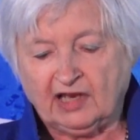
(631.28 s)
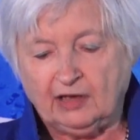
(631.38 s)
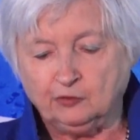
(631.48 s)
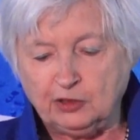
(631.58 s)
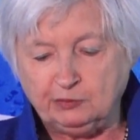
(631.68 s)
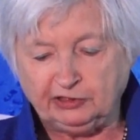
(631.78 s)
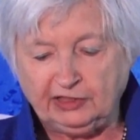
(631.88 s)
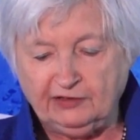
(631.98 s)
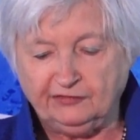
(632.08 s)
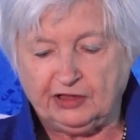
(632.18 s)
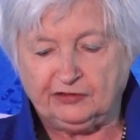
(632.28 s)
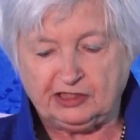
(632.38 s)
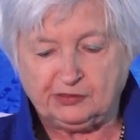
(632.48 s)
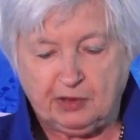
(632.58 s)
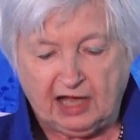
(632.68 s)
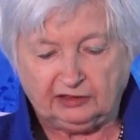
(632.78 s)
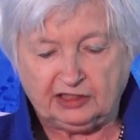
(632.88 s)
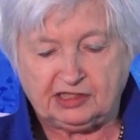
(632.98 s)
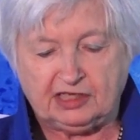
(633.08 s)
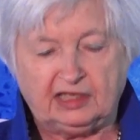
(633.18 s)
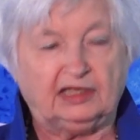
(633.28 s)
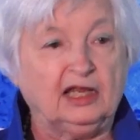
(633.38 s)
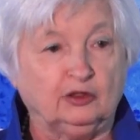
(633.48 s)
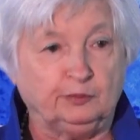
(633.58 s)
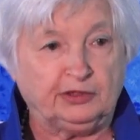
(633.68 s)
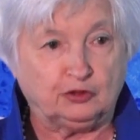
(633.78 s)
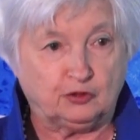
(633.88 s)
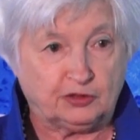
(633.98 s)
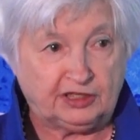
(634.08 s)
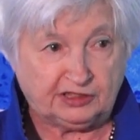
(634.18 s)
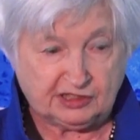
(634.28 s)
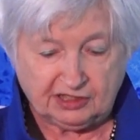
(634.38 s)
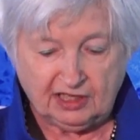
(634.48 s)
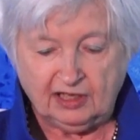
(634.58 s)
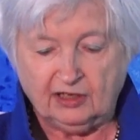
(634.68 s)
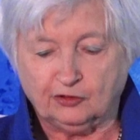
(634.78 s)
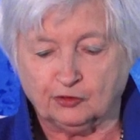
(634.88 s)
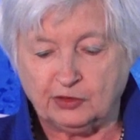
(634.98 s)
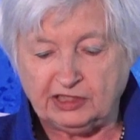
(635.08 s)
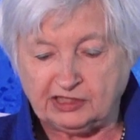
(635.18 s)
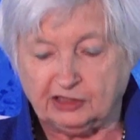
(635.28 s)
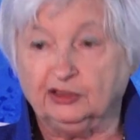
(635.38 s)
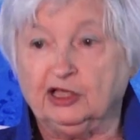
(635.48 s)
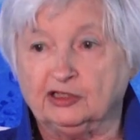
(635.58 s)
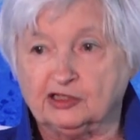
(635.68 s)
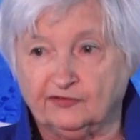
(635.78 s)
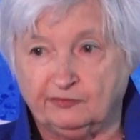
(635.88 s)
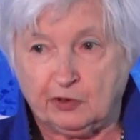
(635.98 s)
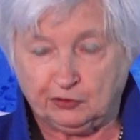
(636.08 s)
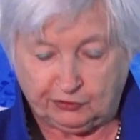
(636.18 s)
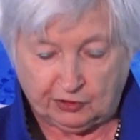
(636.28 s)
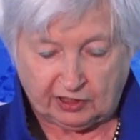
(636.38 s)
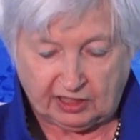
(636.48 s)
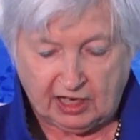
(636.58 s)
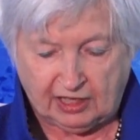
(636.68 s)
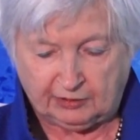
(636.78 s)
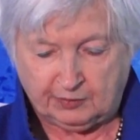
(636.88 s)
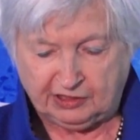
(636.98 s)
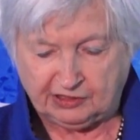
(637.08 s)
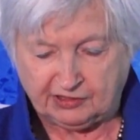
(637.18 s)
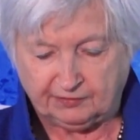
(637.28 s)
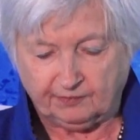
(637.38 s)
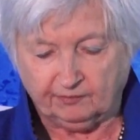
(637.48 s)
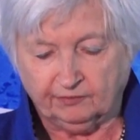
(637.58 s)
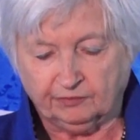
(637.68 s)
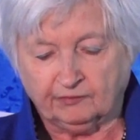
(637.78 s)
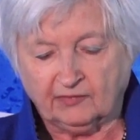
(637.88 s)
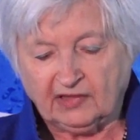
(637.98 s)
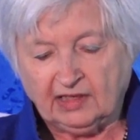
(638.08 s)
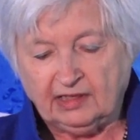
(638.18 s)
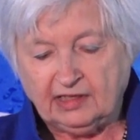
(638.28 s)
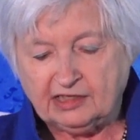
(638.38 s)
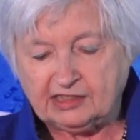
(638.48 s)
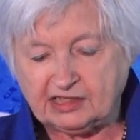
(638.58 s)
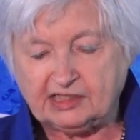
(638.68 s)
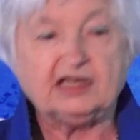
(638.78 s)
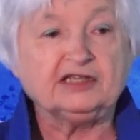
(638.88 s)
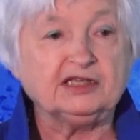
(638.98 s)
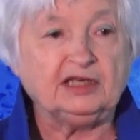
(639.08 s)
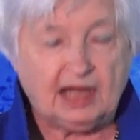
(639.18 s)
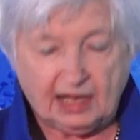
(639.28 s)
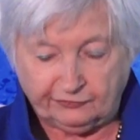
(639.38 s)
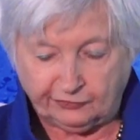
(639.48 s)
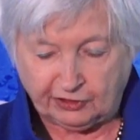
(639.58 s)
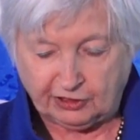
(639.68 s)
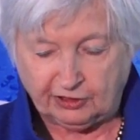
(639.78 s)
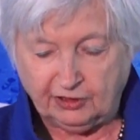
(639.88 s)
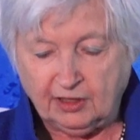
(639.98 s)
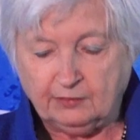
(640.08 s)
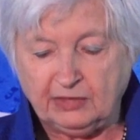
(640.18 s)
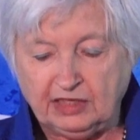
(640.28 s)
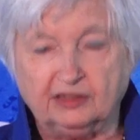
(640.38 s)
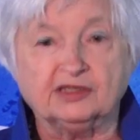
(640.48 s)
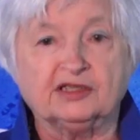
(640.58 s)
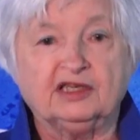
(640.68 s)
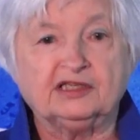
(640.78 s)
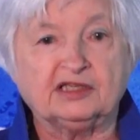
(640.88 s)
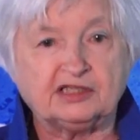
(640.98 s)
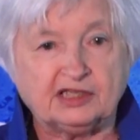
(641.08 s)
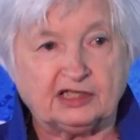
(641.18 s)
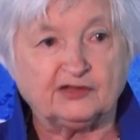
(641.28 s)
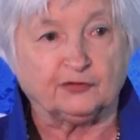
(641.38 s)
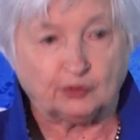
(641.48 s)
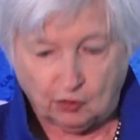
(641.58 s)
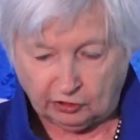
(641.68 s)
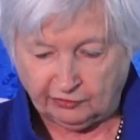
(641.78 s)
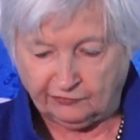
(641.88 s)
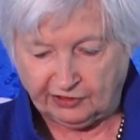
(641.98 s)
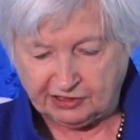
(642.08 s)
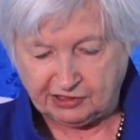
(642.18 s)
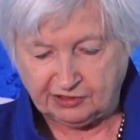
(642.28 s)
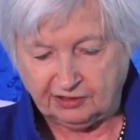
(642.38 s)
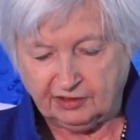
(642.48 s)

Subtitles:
And we believe that this policy can help increase the resilience of both our economies. Success in Africa means success for all of us.